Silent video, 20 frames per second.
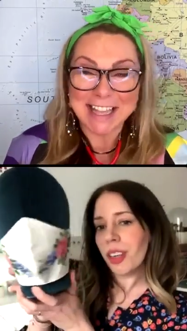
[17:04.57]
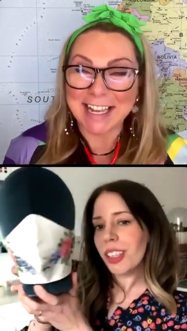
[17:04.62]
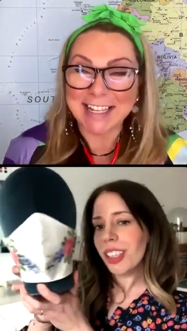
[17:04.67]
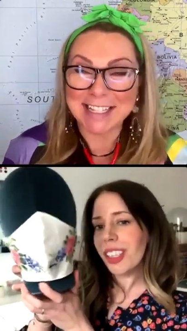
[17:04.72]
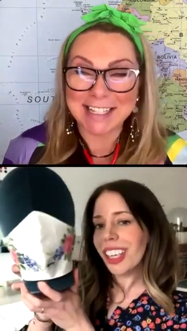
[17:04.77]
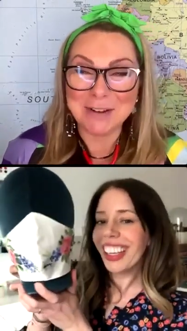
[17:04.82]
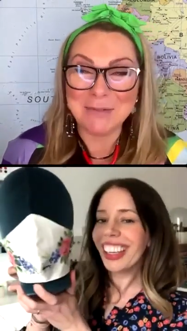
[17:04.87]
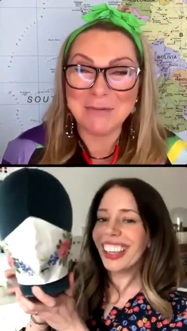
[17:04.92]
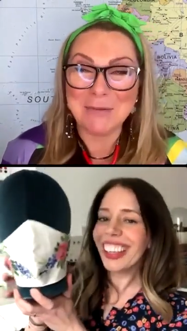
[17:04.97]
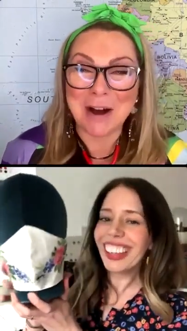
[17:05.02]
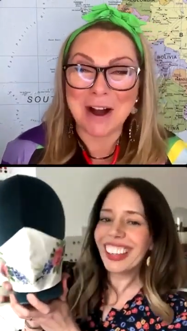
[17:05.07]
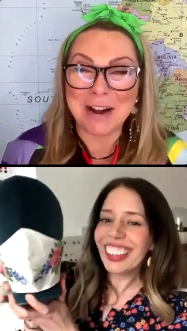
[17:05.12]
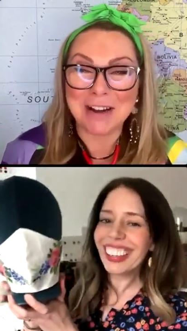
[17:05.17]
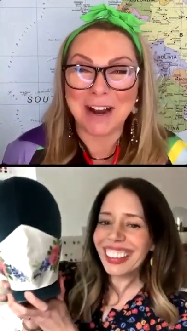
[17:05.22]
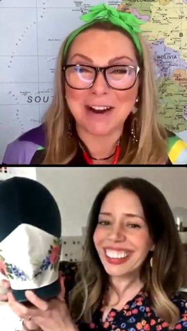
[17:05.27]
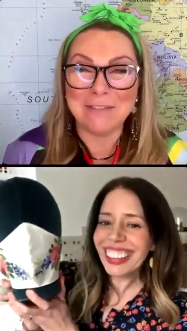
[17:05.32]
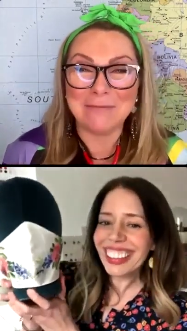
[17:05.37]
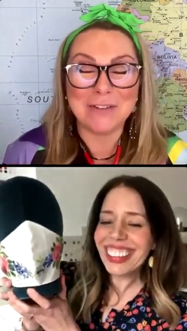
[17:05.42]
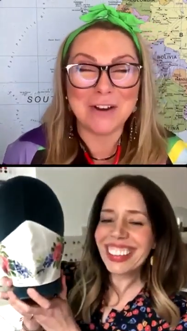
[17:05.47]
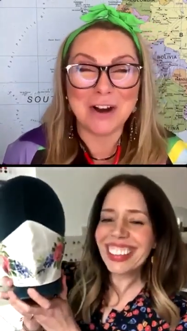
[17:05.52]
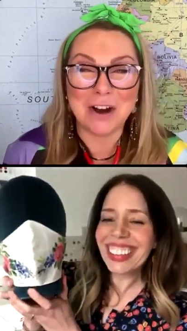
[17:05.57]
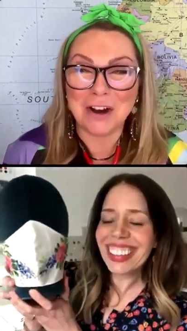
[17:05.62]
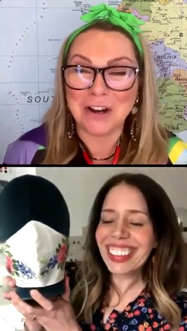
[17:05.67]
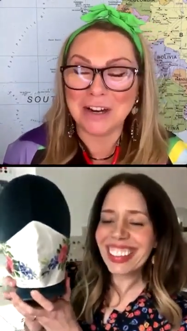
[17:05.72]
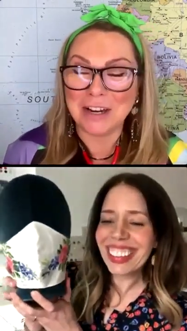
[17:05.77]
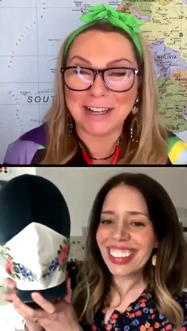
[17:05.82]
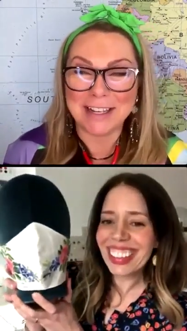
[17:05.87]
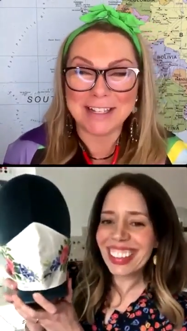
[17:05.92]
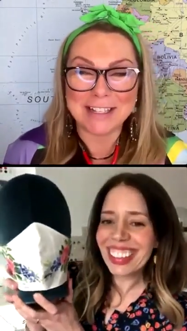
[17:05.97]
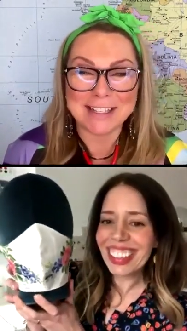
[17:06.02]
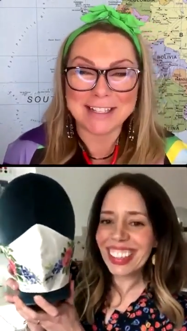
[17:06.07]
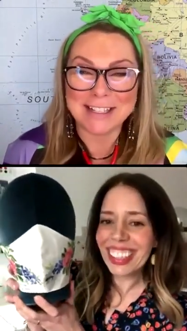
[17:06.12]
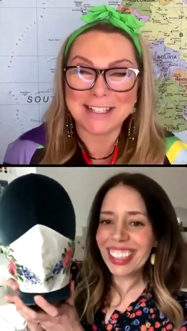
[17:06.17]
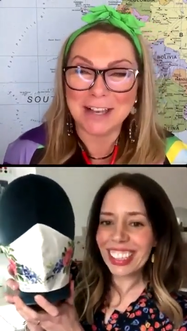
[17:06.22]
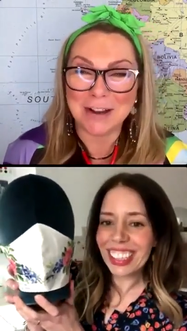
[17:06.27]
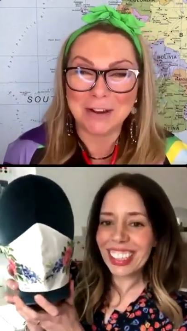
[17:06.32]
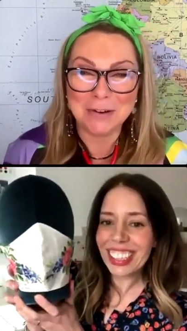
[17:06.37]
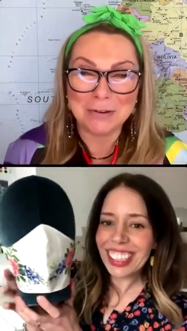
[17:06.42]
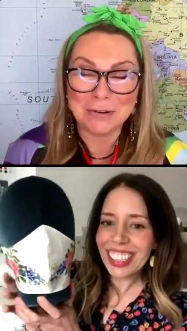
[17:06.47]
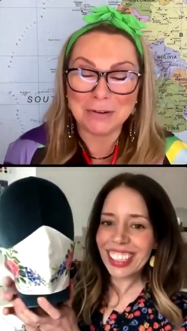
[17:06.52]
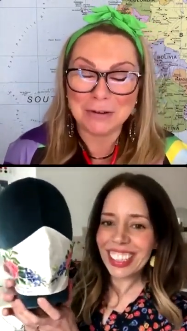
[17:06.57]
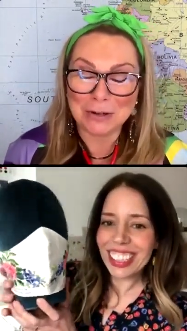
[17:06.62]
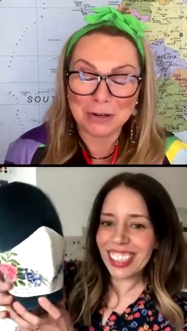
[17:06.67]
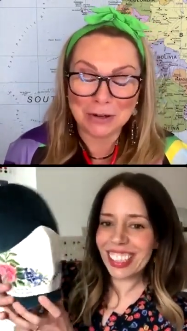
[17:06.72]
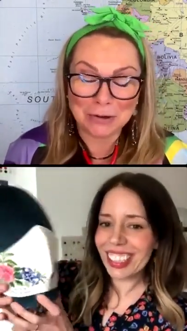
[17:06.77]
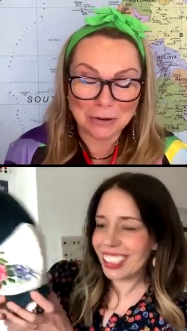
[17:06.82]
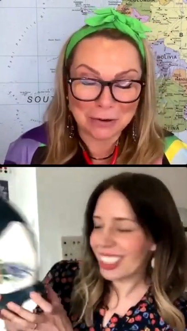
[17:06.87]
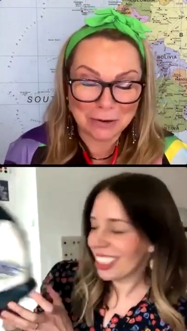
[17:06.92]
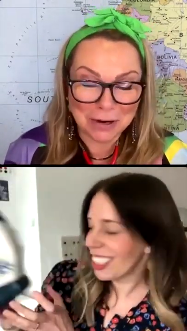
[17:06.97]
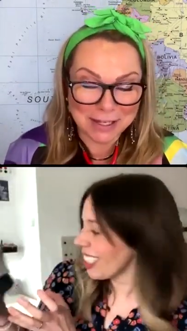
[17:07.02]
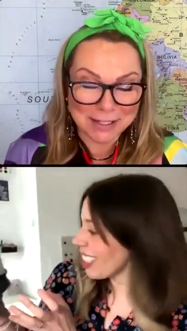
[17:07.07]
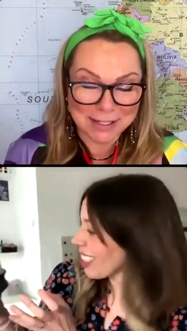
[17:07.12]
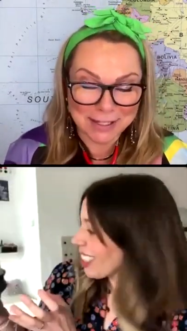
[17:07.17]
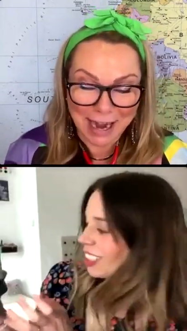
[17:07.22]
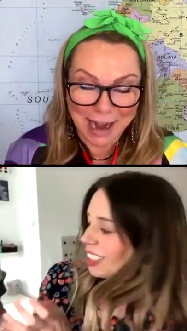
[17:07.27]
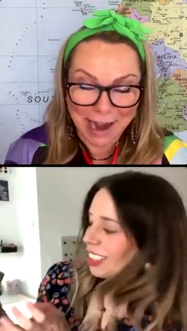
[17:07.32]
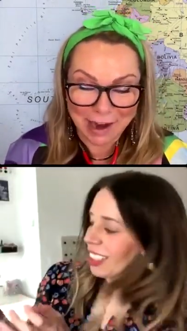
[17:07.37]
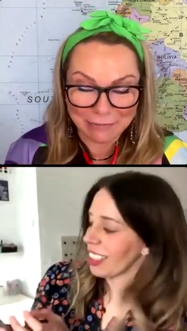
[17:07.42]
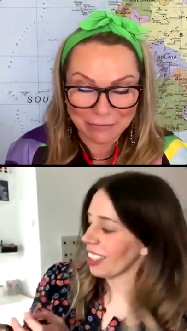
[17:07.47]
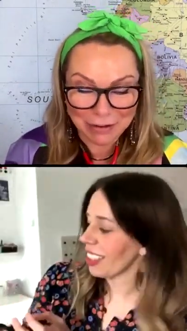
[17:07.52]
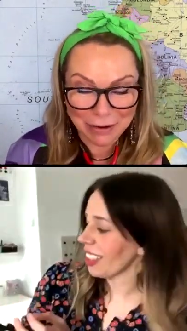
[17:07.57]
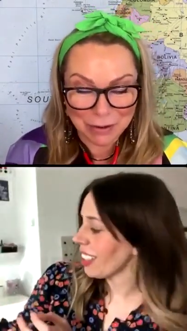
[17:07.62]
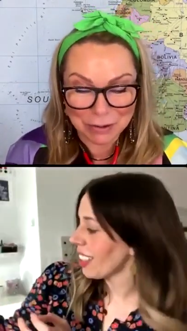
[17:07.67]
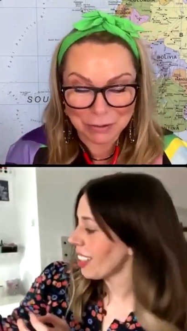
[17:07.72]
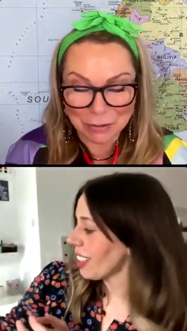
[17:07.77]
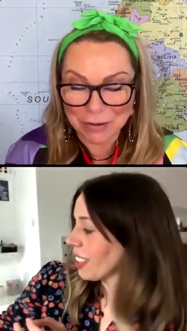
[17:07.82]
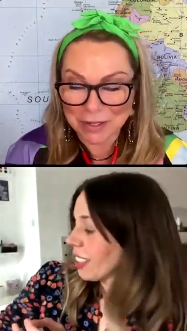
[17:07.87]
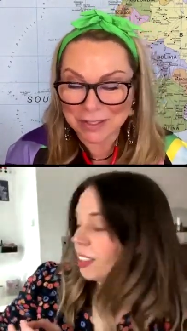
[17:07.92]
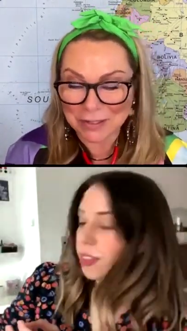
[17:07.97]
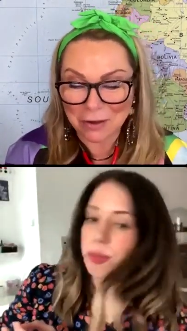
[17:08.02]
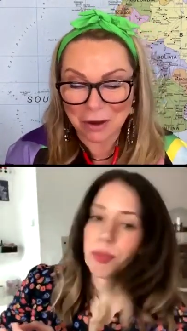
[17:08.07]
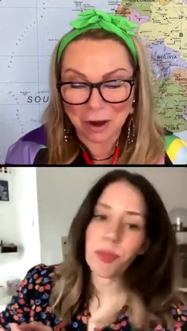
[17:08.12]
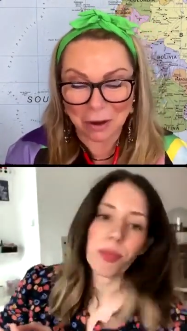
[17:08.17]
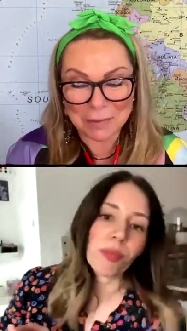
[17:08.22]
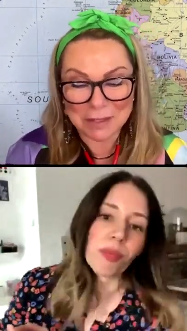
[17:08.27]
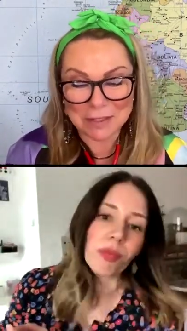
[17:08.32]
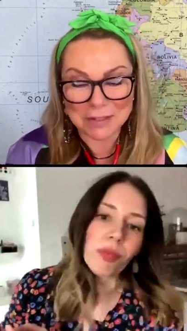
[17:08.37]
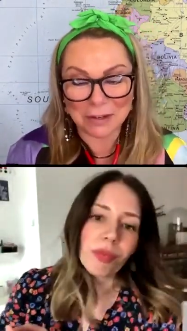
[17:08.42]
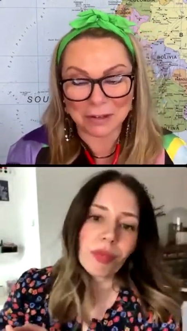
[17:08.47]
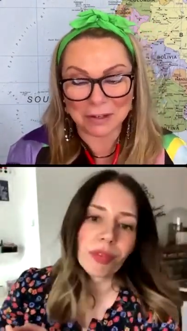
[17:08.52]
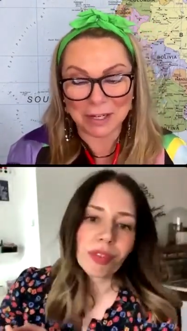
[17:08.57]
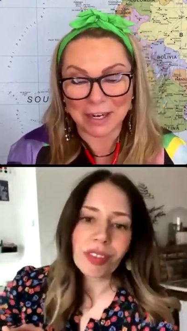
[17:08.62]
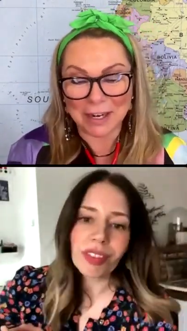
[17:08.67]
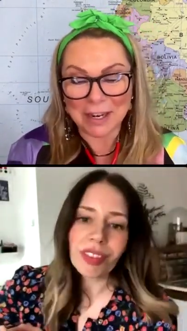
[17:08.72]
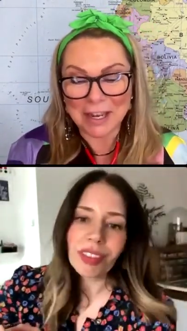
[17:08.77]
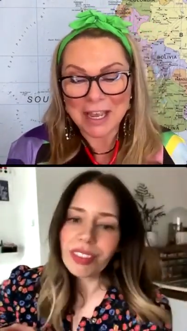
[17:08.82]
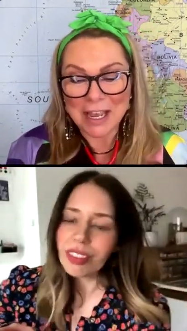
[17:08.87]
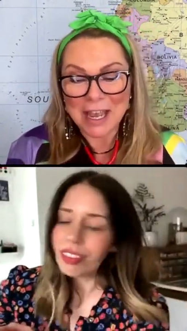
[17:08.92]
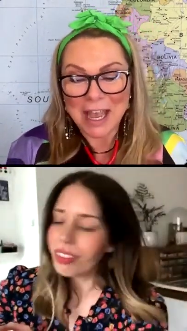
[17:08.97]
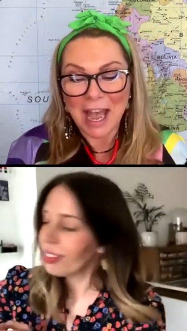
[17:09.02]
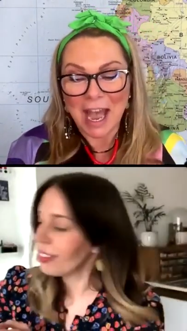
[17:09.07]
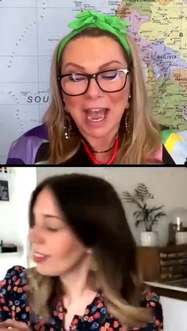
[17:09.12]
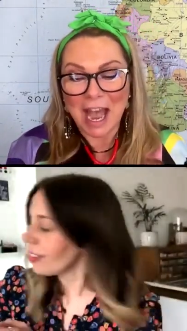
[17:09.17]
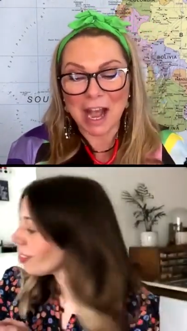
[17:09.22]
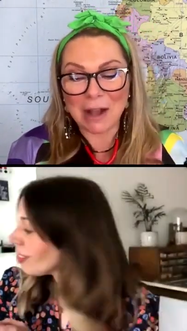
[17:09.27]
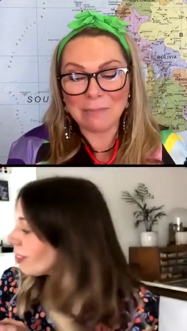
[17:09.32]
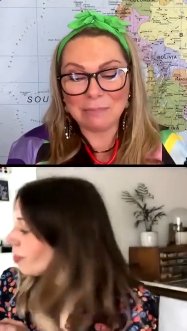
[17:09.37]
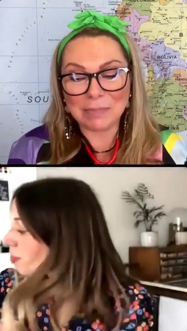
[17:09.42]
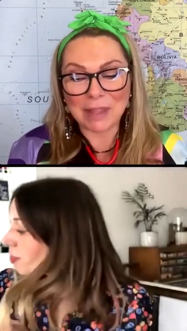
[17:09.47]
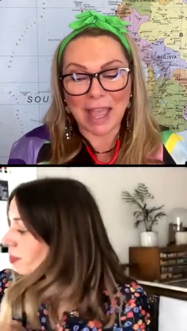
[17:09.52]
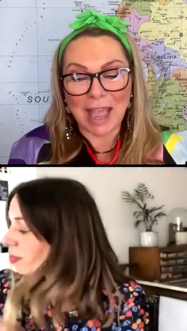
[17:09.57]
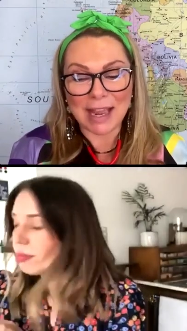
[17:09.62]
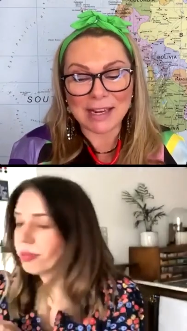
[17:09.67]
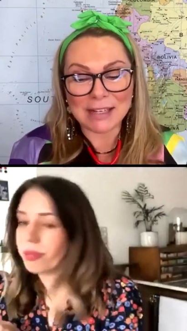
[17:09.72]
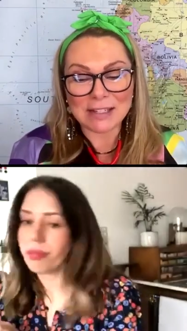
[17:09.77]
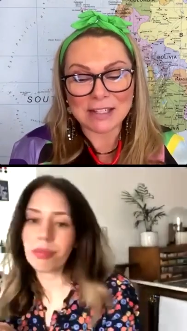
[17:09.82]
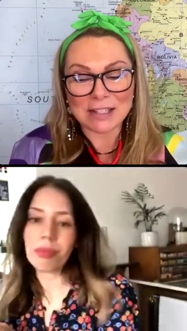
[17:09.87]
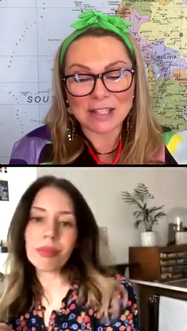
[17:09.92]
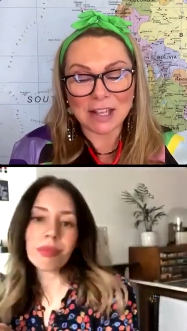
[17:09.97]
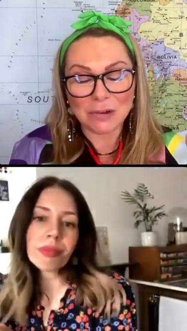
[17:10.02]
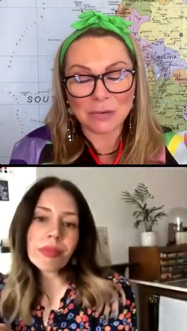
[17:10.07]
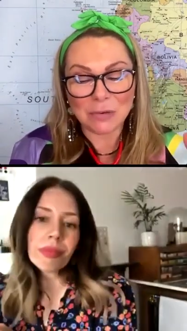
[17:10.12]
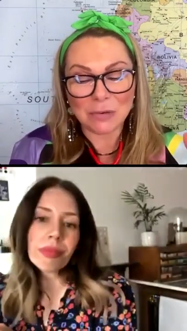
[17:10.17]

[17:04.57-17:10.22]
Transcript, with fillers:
Speaker 1: That's the one I've got. It's so glorious, and everyone always comments on it. Um, and so